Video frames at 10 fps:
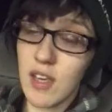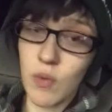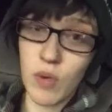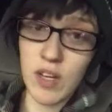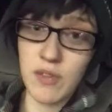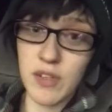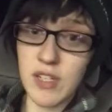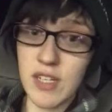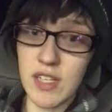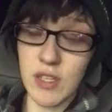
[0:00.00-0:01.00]

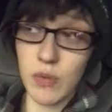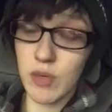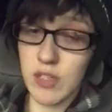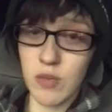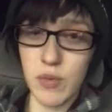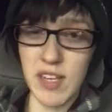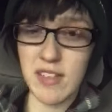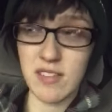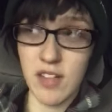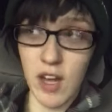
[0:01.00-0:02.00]
whatever you are doing
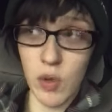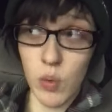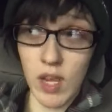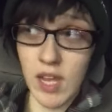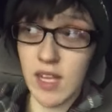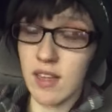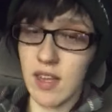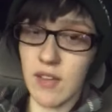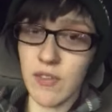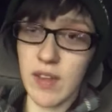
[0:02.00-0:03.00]
is not okay in life.